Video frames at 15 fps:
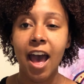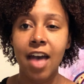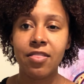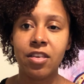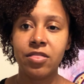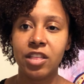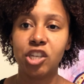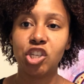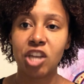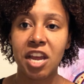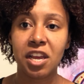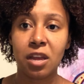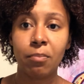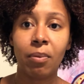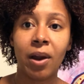and then the
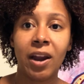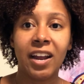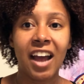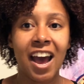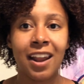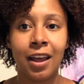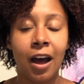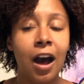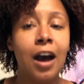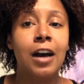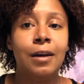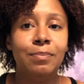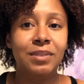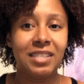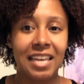shaking part kind of
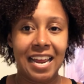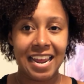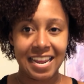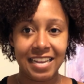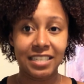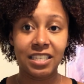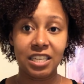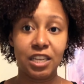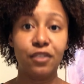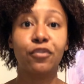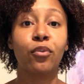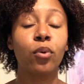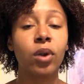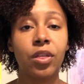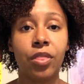ups the ante
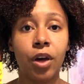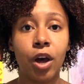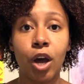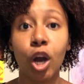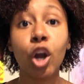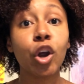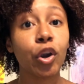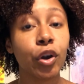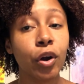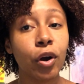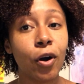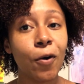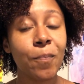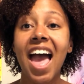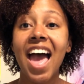for the
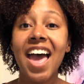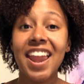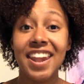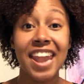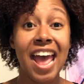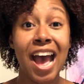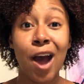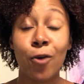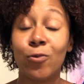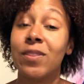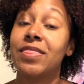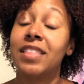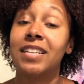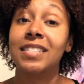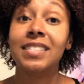curl. Now
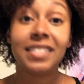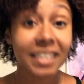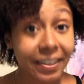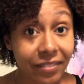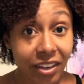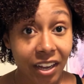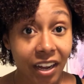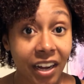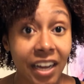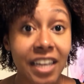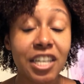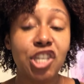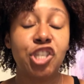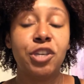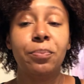with the
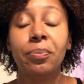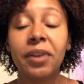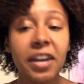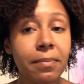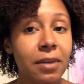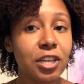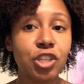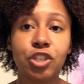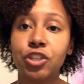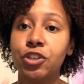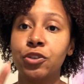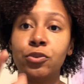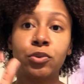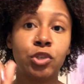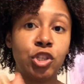DevaCut, she pretty much
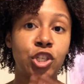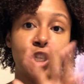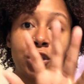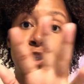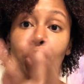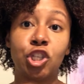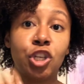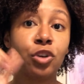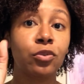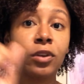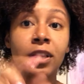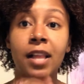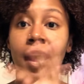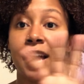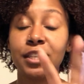used just
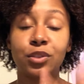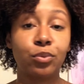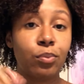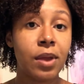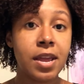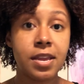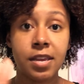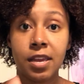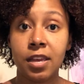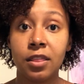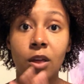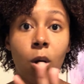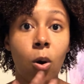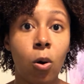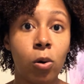generalized raking
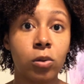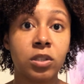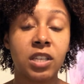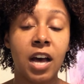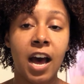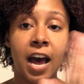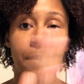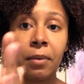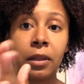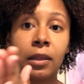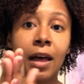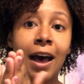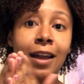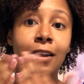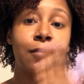the whole time, a
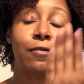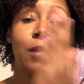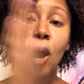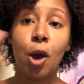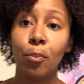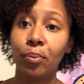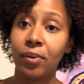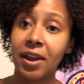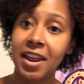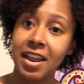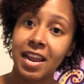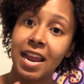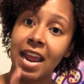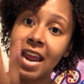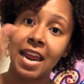lot of
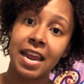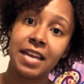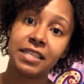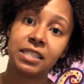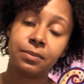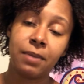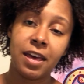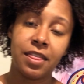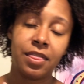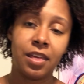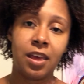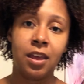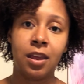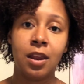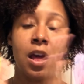praying hands
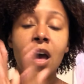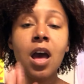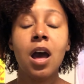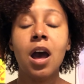method.